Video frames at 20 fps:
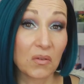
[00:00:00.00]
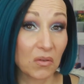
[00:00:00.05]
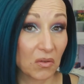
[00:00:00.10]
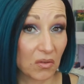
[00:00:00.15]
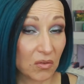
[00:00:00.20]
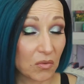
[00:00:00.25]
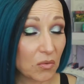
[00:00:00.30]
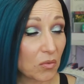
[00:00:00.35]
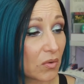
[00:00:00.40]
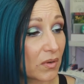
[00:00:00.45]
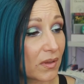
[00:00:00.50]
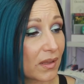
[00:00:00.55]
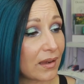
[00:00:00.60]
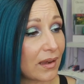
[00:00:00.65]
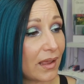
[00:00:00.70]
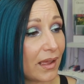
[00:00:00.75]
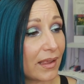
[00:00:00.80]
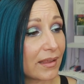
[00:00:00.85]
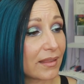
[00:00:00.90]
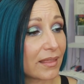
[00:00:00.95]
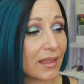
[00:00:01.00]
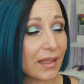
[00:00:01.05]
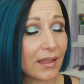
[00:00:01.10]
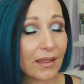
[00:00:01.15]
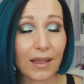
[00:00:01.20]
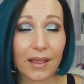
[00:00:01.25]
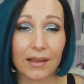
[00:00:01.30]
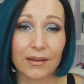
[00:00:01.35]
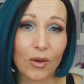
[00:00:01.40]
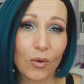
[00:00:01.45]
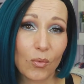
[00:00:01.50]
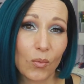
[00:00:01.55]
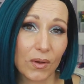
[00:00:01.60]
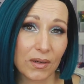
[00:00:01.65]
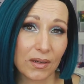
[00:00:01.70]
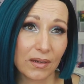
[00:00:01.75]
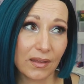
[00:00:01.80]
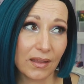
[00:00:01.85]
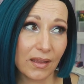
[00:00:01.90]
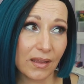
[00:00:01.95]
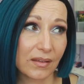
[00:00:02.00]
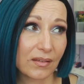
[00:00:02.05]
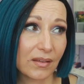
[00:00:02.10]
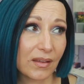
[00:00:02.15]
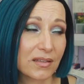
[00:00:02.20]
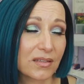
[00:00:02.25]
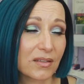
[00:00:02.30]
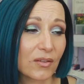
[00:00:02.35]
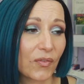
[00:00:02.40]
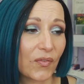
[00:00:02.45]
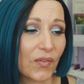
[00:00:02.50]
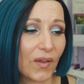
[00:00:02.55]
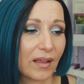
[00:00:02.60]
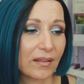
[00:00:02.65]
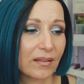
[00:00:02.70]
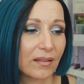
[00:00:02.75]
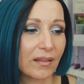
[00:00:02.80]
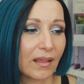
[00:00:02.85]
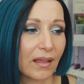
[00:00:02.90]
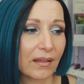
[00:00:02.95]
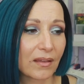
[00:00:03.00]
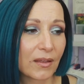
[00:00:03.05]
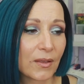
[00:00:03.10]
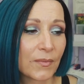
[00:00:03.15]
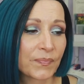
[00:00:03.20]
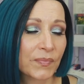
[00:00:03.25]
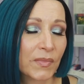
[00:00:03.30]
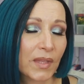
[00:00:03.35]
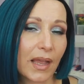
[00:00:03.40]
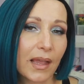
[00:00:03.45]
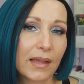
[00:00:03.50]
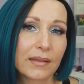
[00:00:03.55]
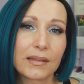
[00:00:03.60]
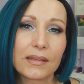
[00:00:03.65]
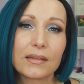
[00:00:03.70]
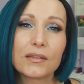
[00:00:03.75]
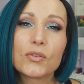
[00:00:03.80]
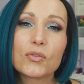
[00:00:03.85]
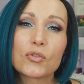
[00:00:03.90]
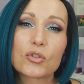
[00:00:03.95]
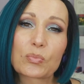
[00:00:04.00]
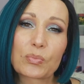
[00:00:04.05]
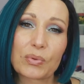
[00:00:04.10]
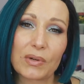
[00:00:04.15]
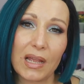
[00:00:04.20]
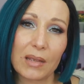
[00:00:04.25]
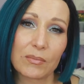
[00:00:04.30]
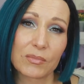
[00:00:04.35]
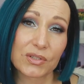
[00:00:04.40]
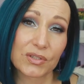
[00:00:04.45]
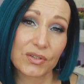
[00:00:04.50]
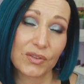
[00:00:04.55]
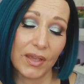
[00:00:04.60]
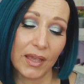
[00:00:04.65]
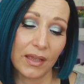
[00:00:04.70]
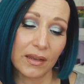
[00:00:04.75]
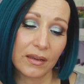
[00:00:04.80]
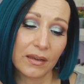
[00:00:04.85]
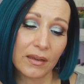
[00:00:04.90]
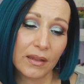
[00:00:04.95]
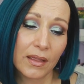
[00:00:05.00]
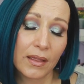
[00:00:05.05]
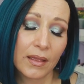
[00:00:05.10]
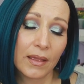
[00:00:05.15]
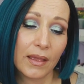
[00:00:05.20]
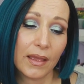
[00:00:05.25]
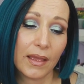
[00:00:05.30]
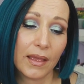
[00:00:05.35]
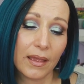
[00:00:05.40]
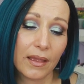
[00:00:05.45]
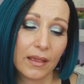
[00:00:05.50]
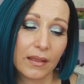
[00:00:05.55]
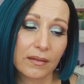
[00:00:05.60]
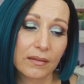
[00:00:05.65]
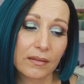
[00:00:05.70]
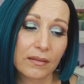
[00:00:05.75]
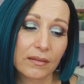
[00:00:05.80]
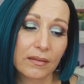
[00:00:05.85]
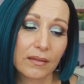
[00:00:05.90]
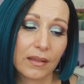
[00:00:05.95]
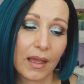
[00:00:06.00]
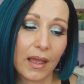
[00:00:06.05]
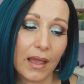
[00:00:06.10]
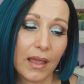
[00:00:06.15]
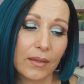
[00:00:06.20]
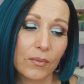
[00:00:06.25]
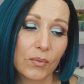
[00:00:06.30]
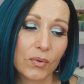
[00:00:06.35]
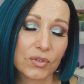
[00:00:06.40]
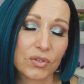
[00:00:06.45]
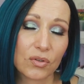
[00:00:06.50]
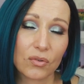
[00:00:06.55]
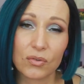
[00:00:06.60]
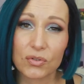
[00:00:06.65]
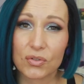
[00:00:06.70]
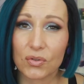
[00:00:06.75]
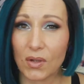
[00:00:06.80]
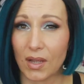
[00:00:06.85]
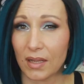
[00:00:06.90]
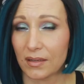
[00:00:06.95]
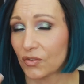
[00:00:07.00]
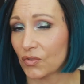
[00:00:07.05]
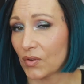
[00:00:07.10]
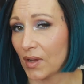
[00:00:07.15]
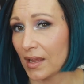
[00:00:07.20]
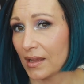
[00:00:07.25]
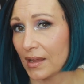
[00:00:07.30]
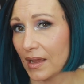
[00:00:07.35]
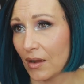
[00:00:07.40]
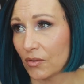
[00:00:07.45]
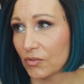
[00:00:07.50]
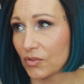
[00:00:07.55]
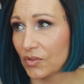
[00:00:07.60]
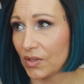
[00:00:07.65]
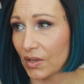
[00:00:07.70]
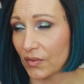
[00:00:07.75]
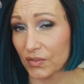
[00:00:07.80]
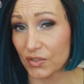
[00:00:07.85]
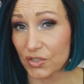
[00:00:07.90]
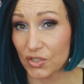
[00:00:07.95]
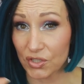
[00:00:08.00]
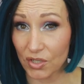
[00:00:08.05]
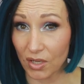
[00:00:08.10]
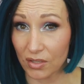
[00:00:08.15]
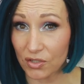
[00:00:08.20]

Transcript: not good and I think I know what it is it's the fact that I didn't use primers then and I was also kind of trying out different